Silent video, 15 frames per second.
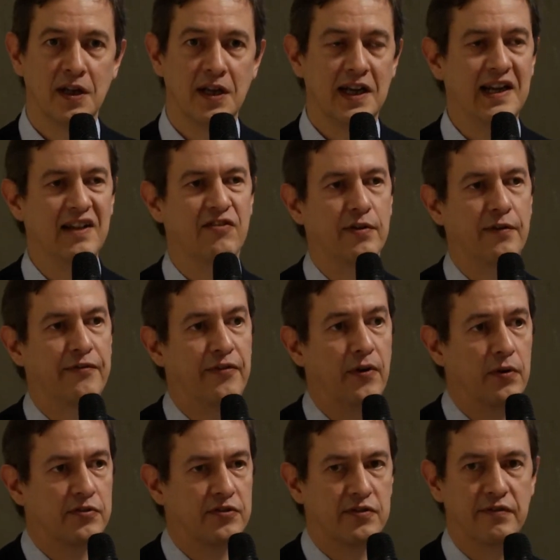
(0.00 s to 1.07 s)
is the
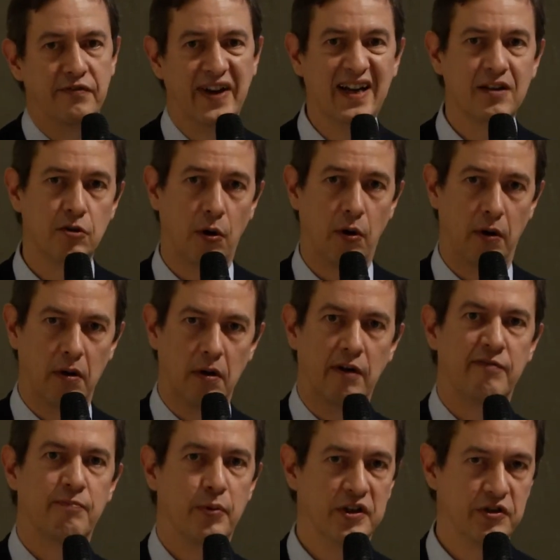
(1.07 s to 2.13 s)
first vector
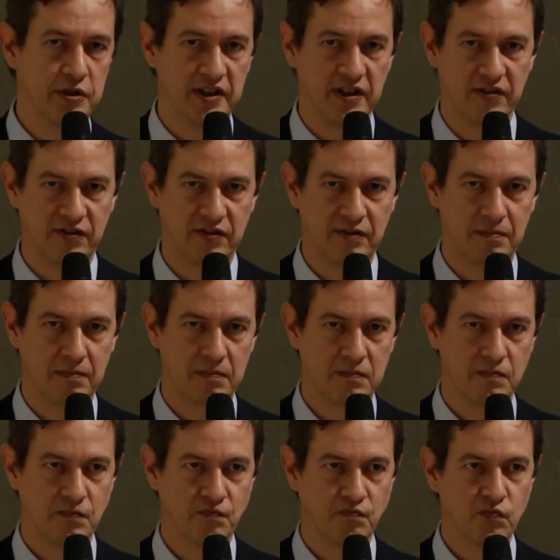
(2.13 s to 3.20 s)
of prejudice.
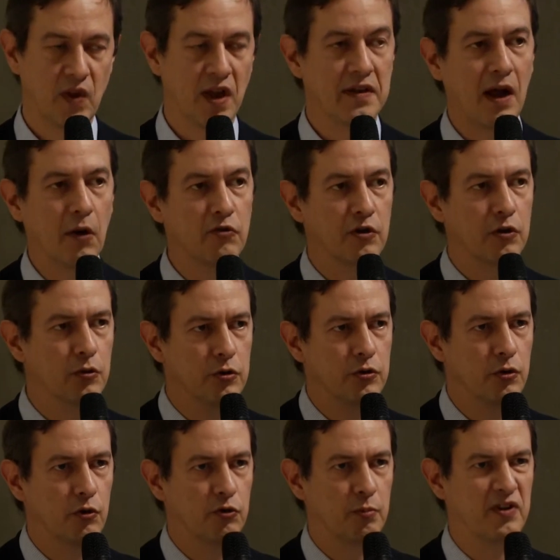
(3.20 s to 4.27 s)
Now the good
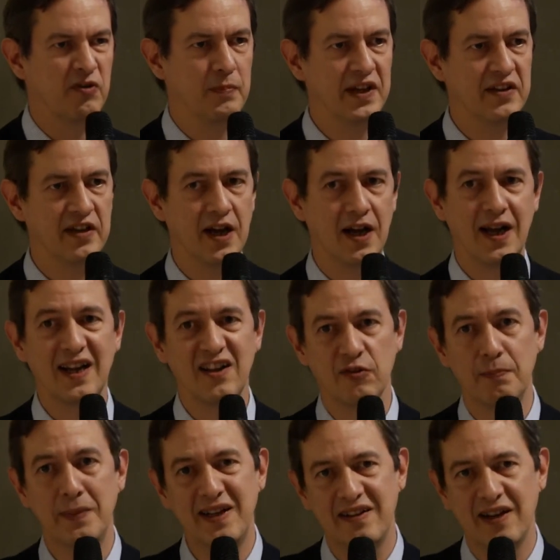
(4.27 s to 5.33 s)
news with media is
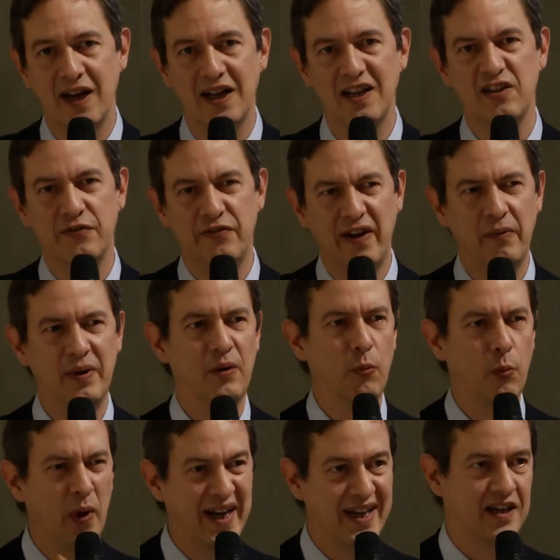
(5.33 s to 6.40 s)
very
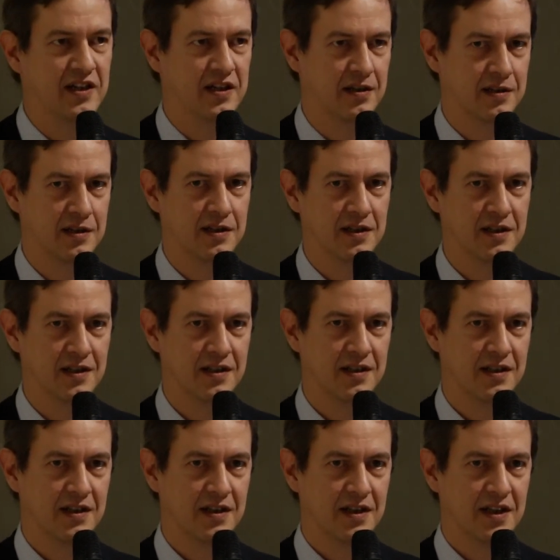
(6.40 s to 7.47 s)
weak
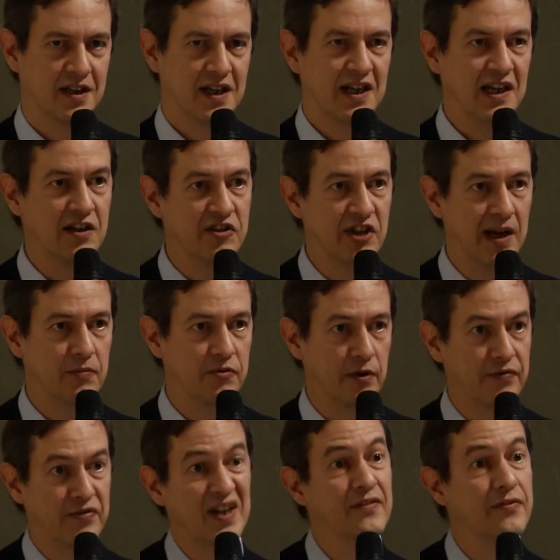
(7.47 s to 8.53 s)
in terms
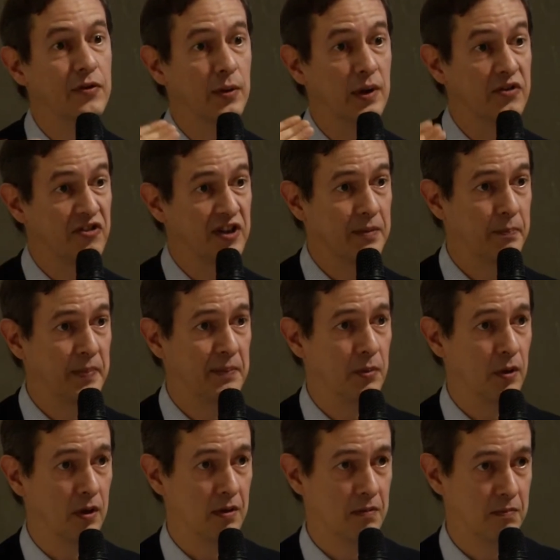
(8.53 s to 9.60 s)
of influencing people.